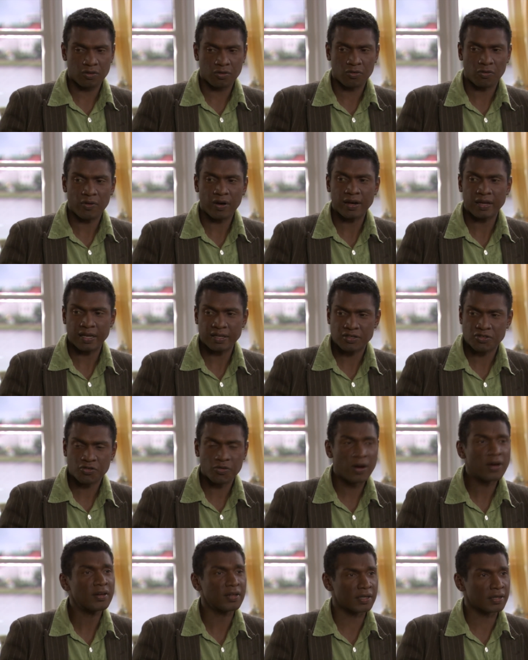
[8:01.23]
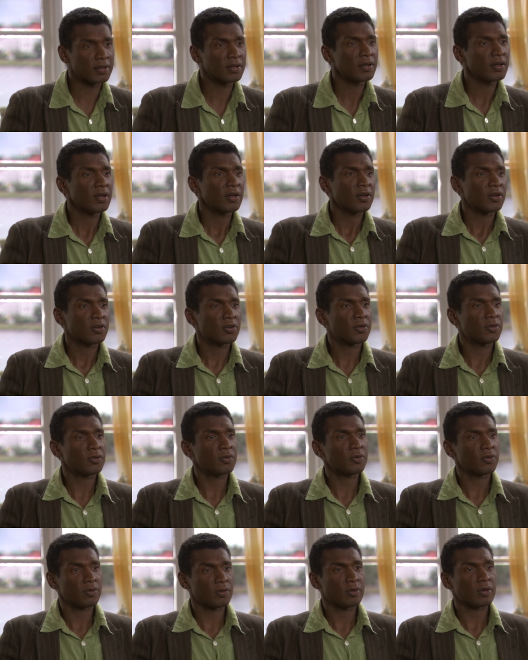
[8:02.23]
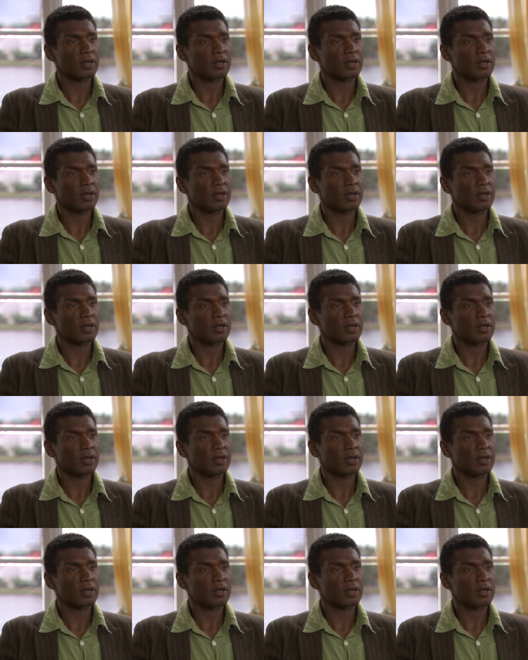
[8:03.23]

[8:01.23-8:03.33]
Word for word: try and struggling to